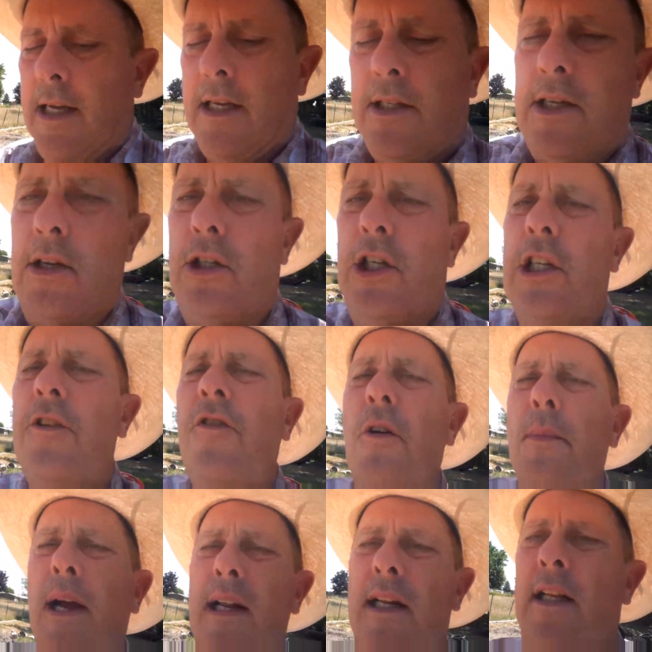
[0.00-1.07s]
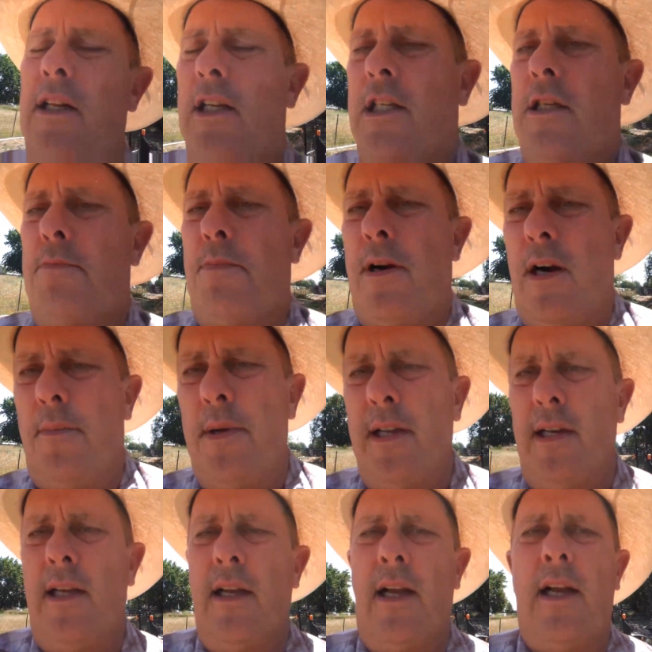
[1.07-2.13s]
So just for my little experiment
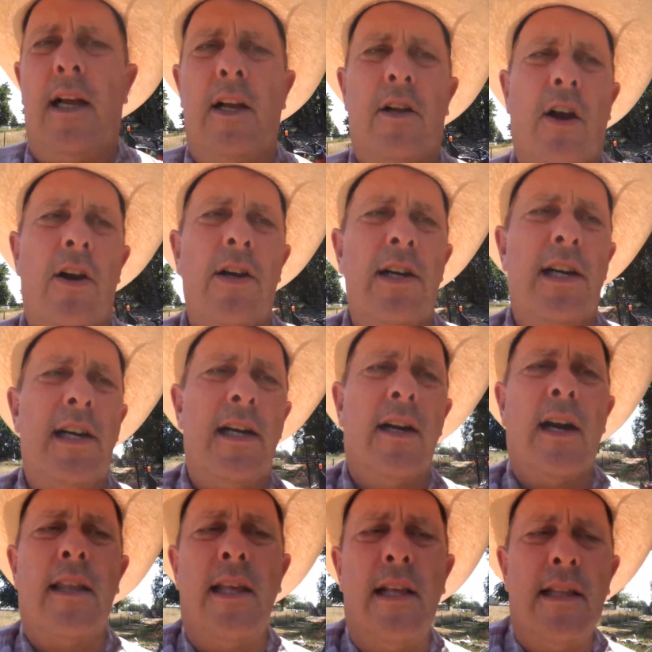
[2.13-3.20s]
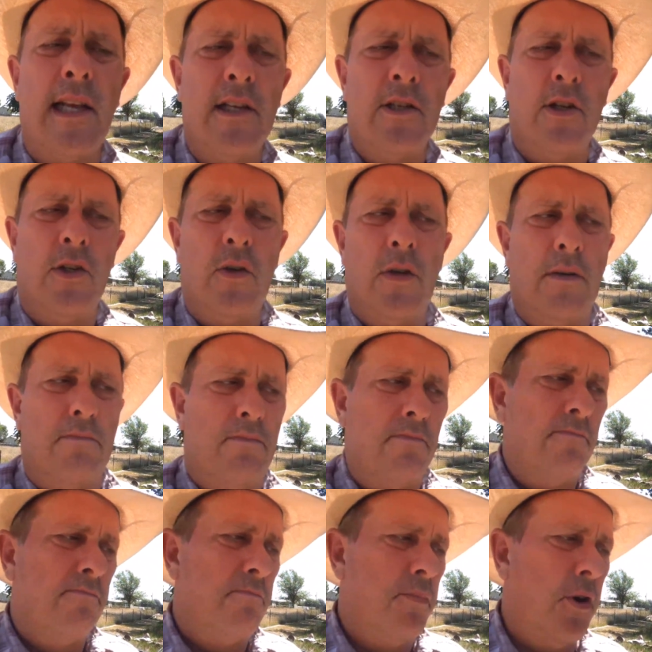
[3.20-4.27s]
garden here, I think things are doing
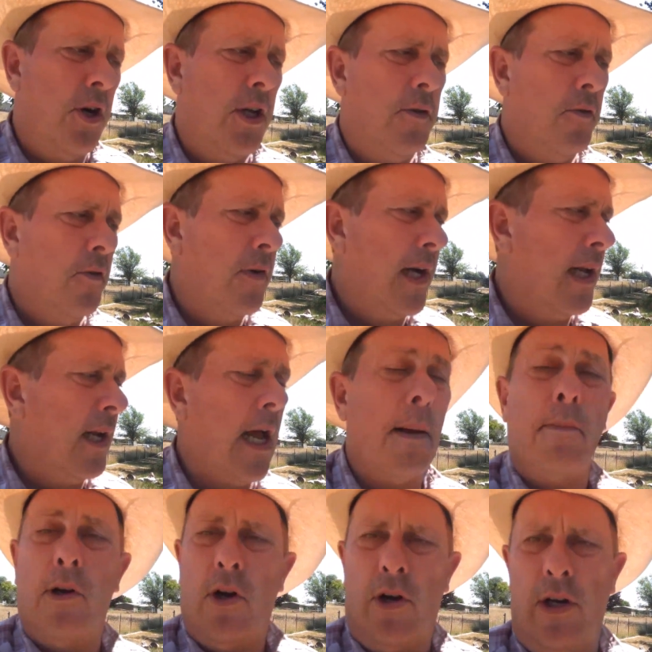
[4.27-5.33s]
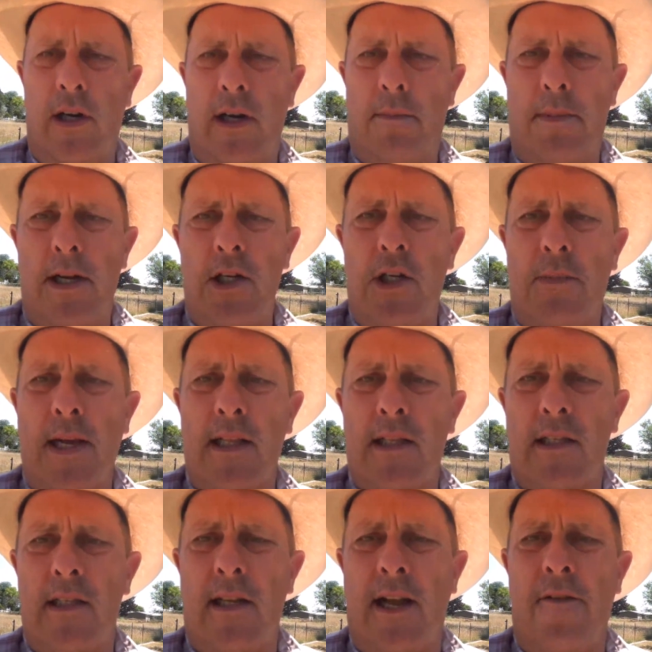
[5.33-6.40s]
pretty well. I'm learning a bunch about the
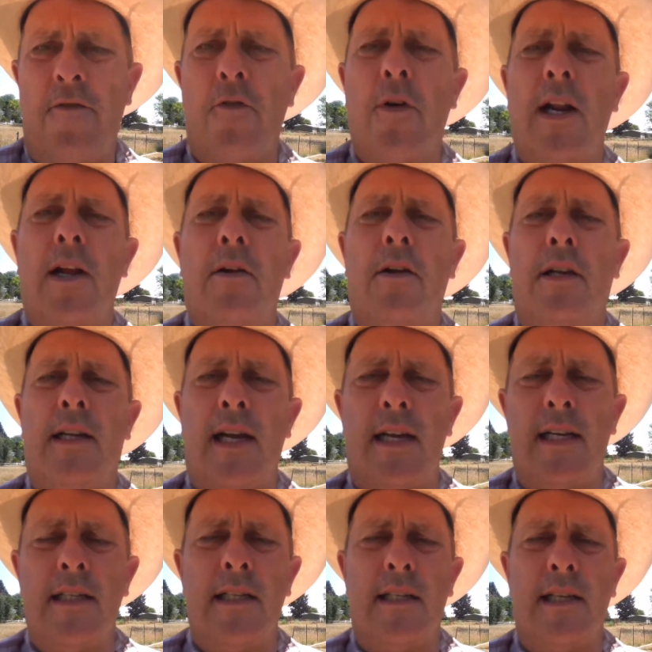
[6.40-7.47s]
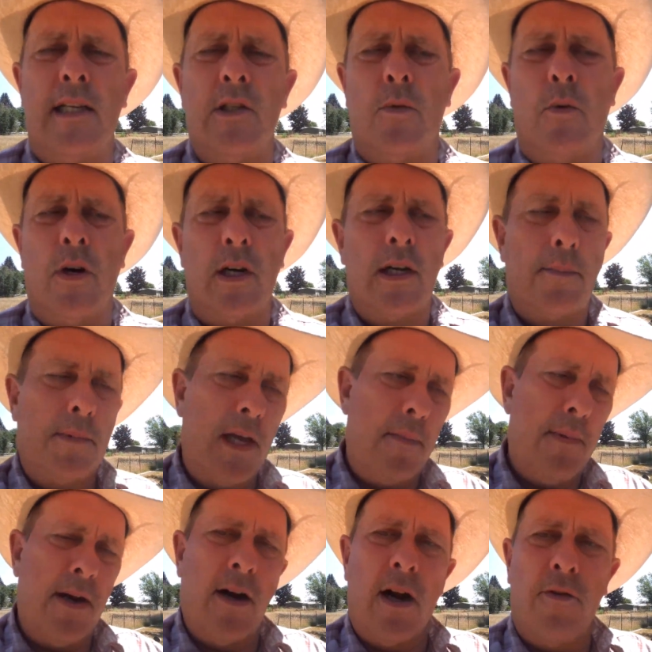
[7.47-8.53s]
stuff, what does and doesn't work. I'm
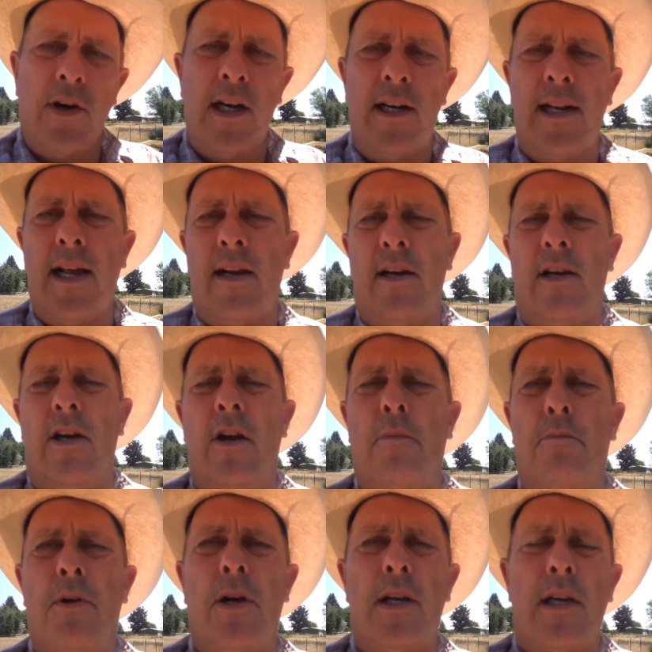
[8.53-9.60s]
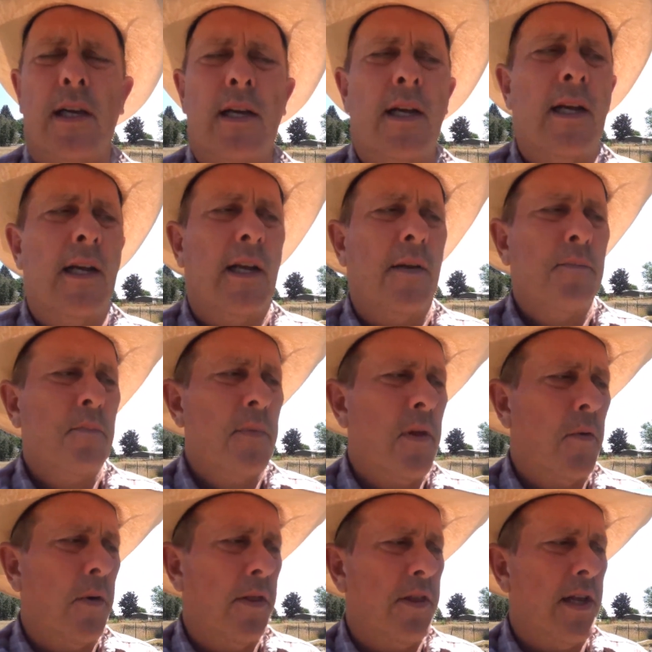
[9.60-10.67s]
keeping it all written down in a notebook,
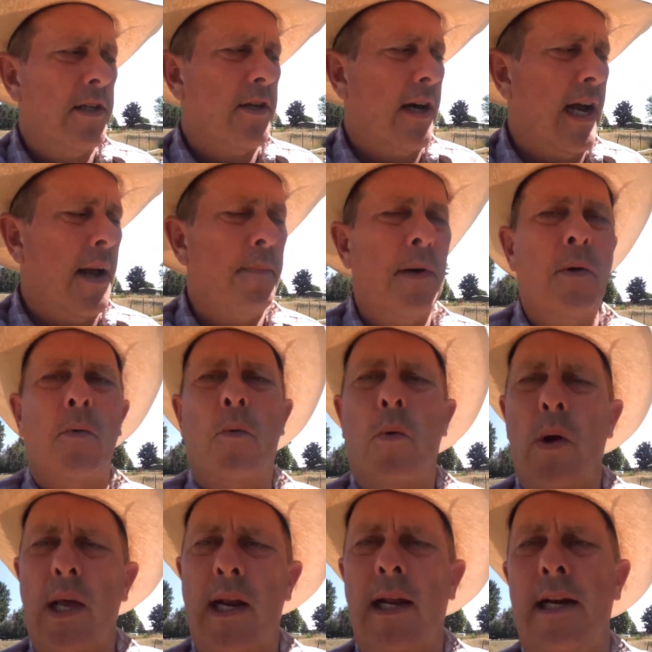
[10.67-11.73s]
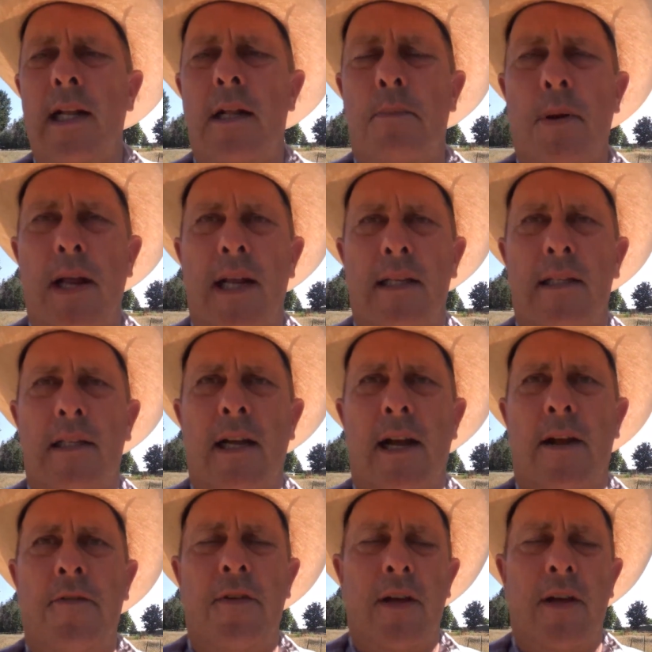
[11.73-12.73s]
what things are happening when I need to plant stuff.